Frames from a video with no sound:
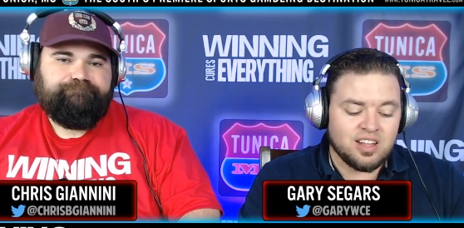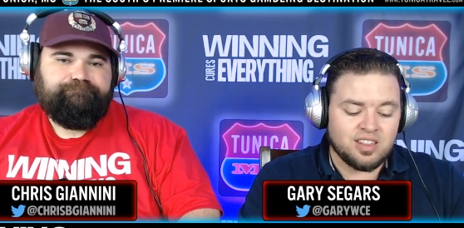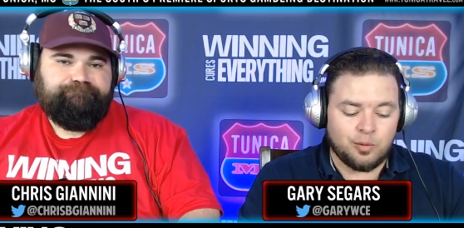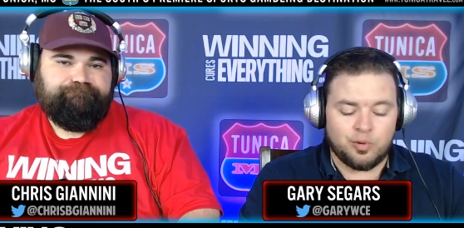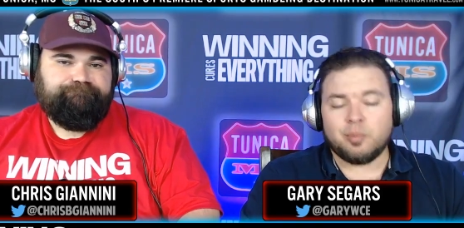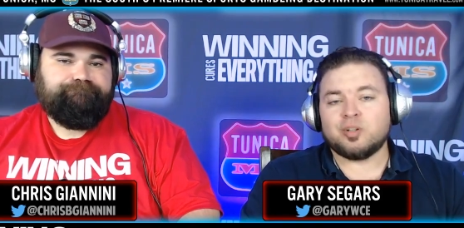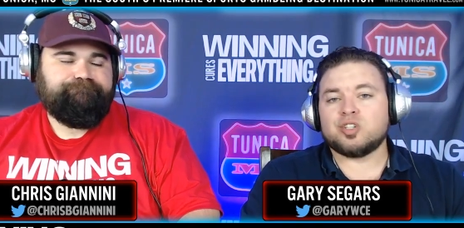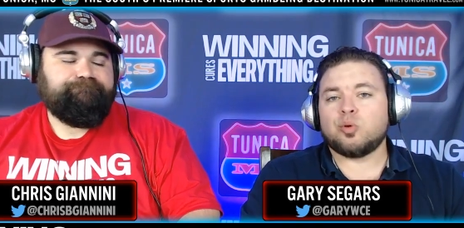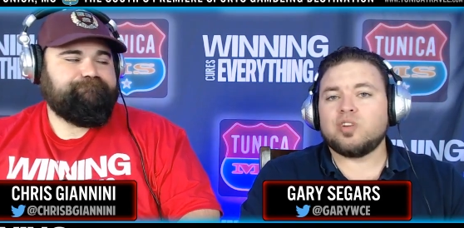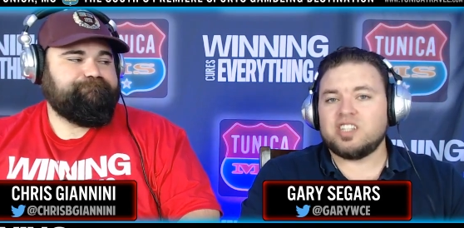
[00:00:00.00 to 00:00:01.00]
Speaker 1: They were number
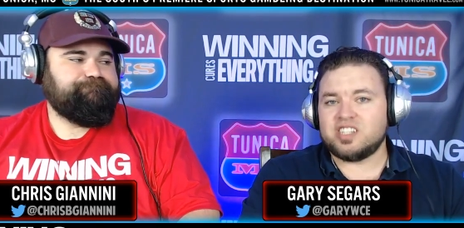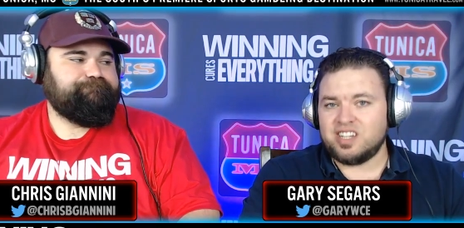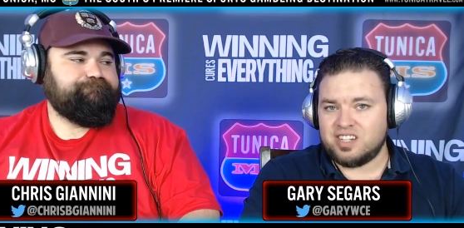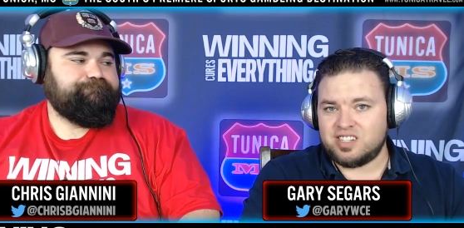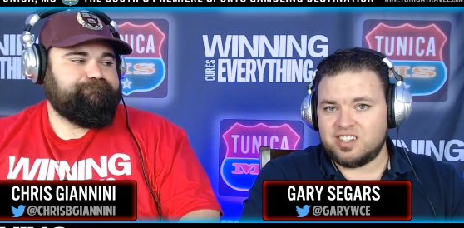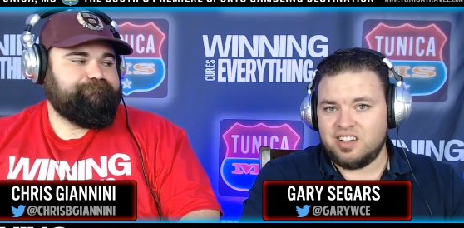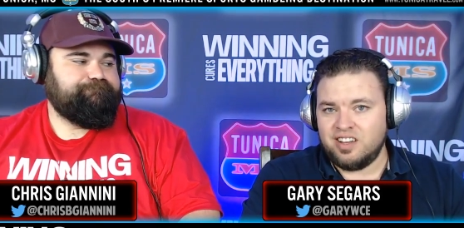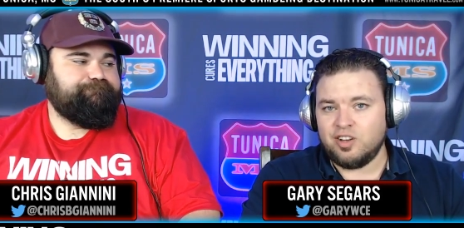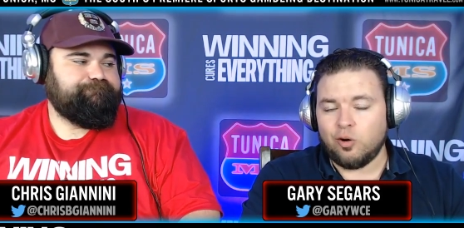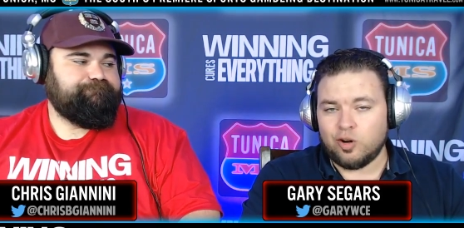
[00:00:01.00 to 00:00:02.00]
26
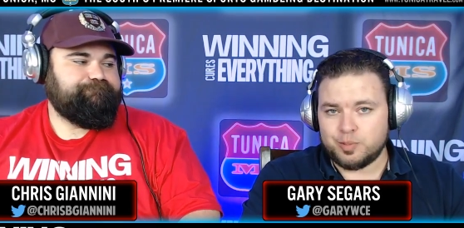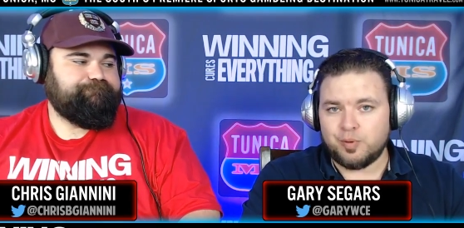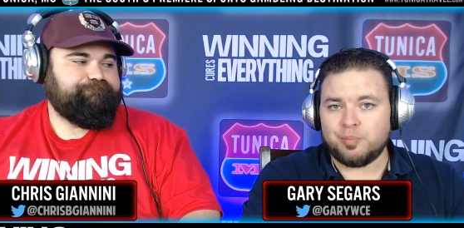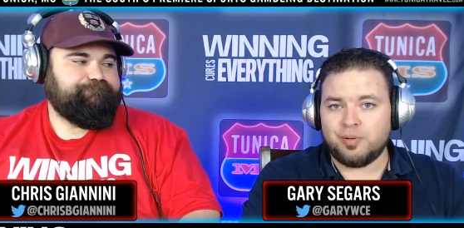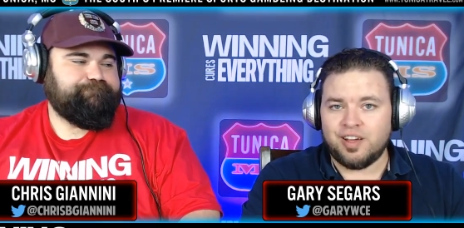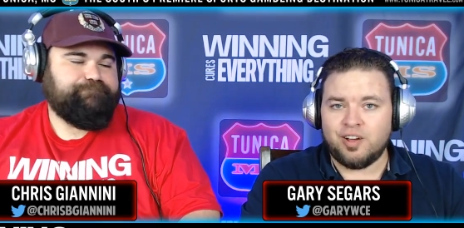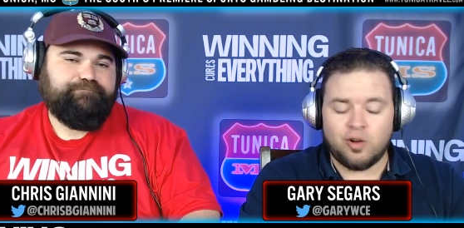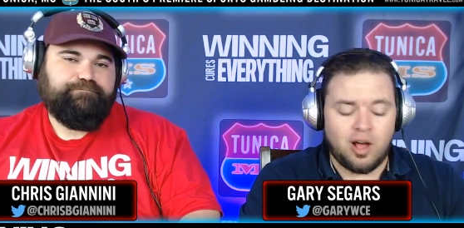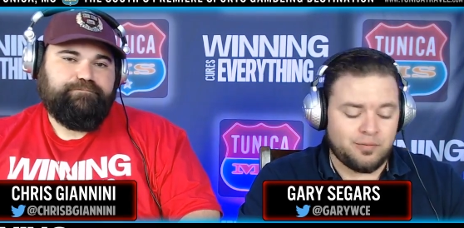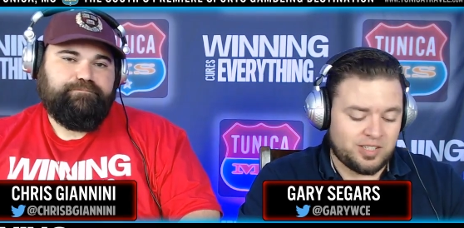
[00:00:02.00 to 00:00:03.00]
in yards per play on
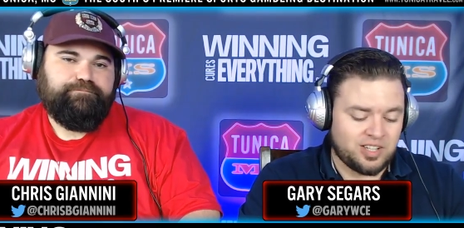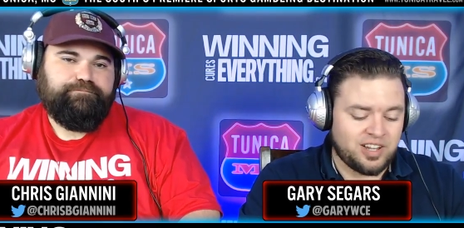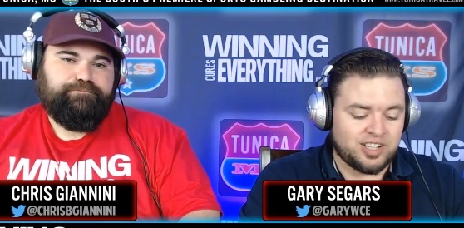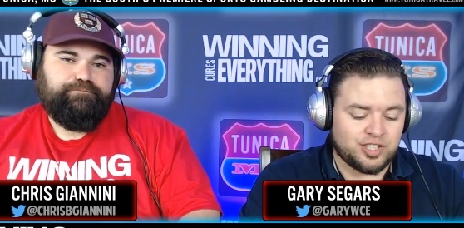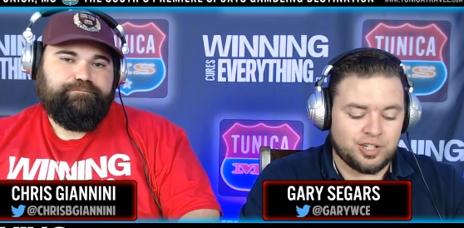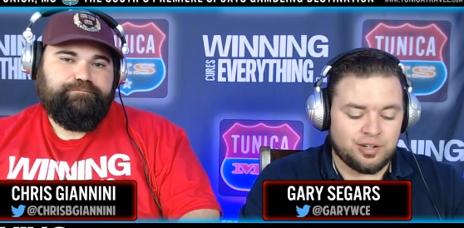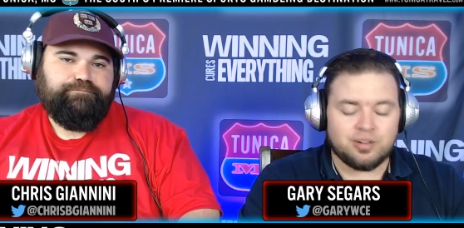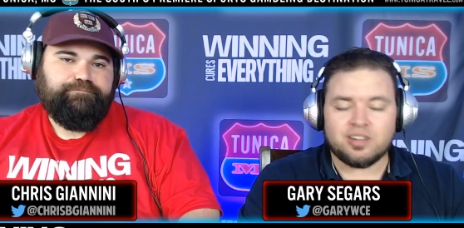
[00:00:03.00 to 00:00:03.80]
offense last year.